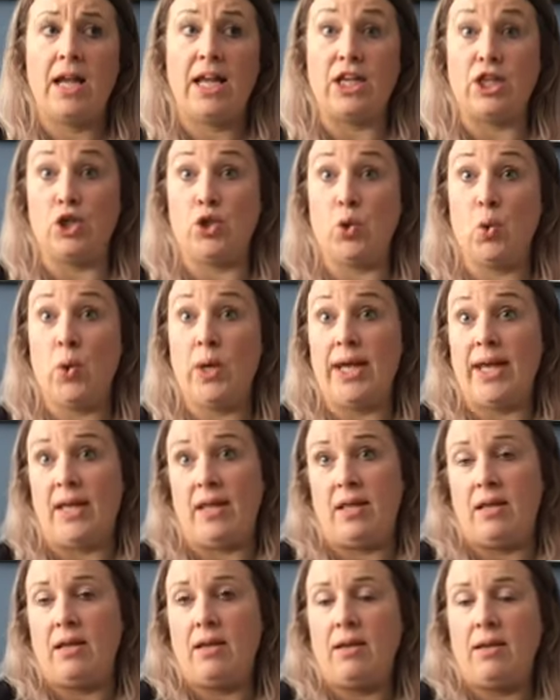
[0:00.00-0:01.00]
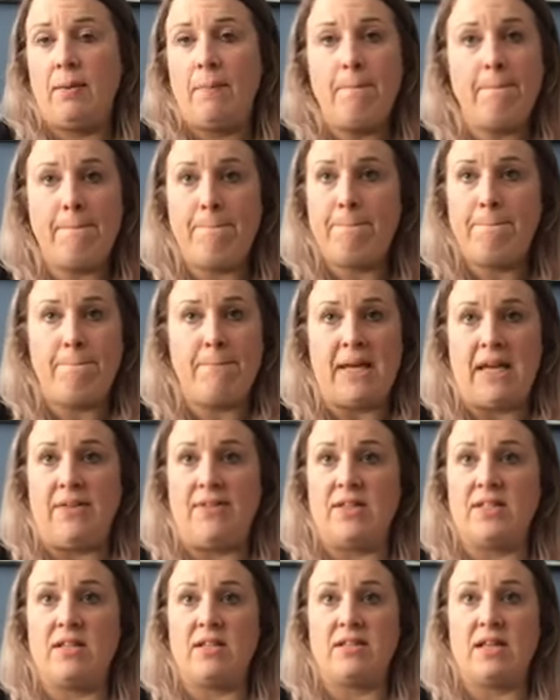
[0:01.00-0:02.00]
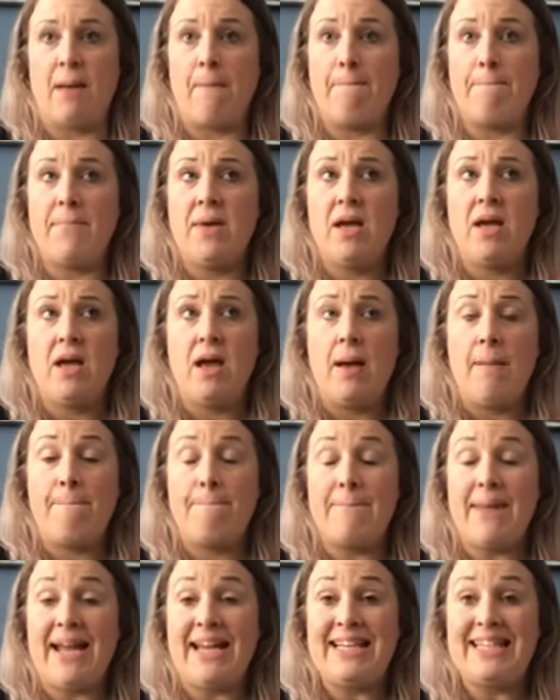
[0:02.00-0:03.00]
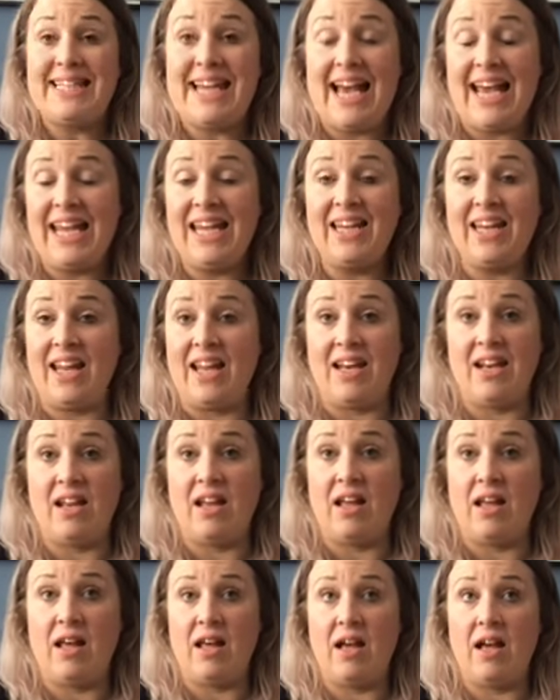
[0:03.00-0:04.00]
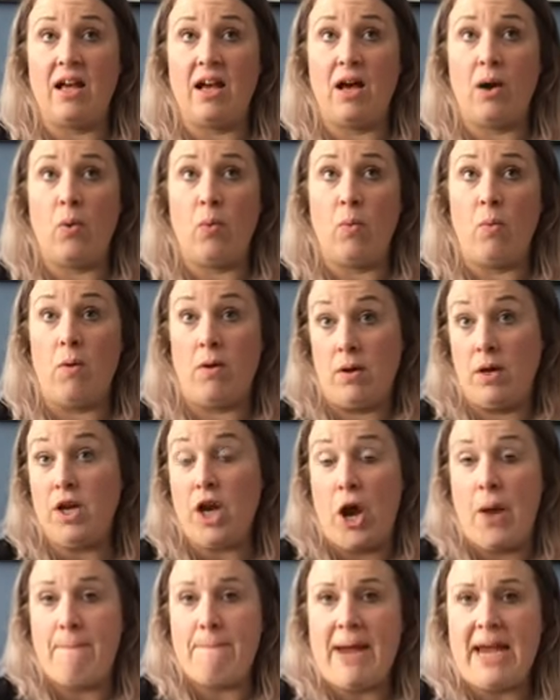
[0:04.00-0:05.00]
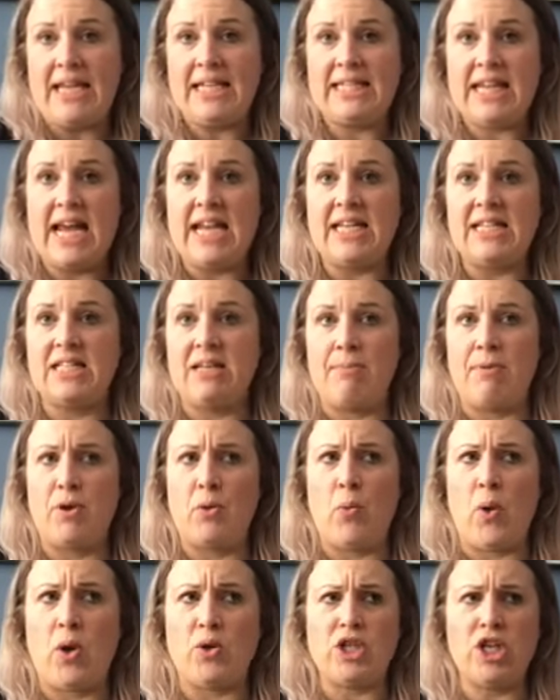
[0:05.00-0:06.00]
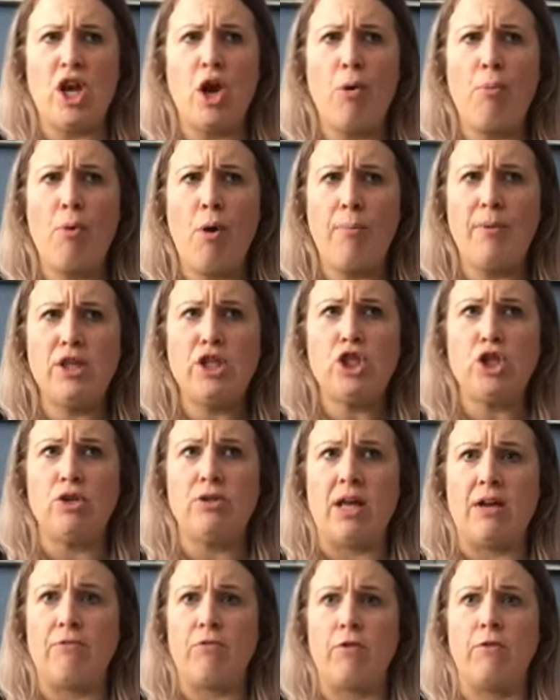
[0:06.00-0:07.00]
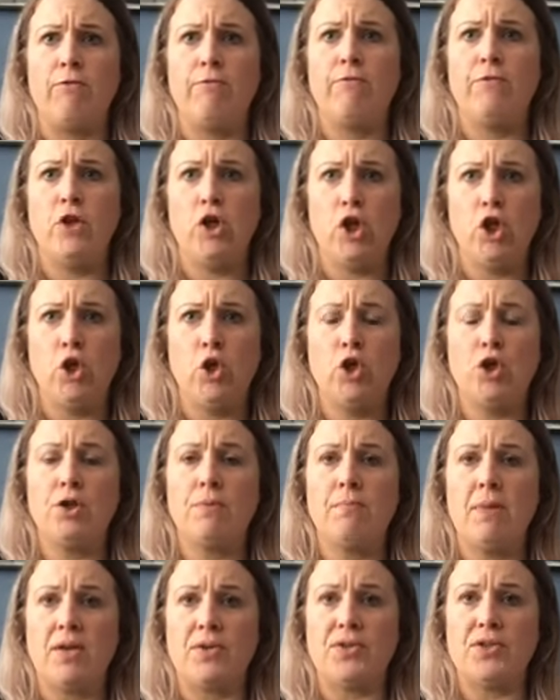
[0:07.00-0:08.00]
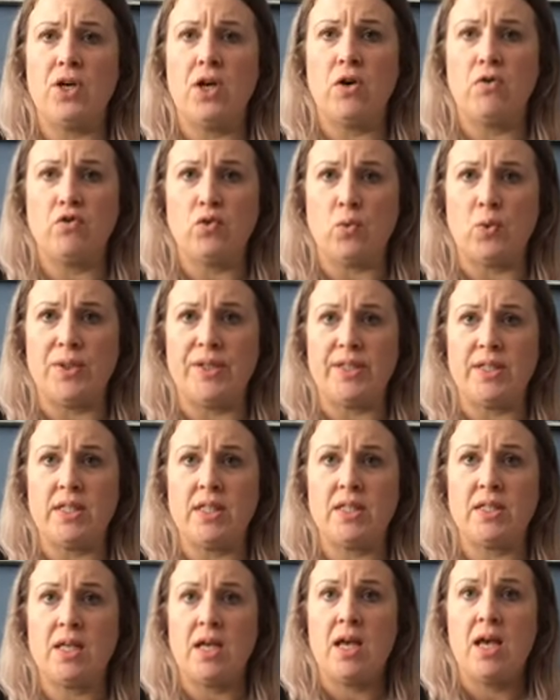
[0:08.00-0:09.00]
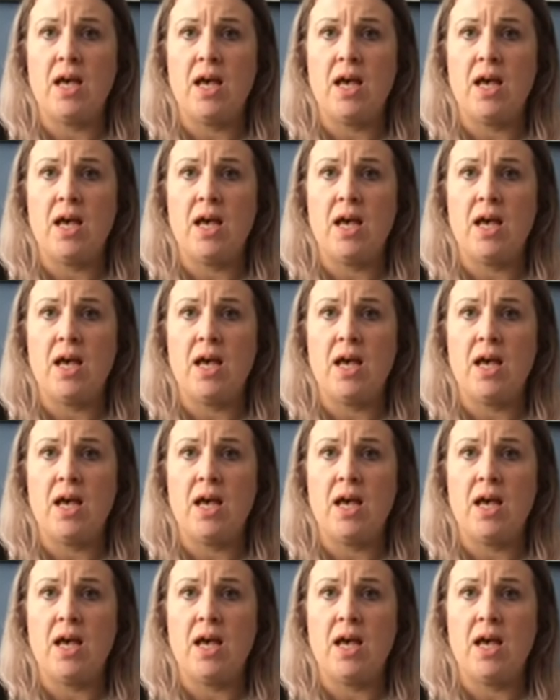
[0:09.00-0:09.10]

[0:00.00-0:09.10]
enjoy being this as I'm maintaining, you know, maintaining Slim in the World. And I will probably do that for a few good months afterwards.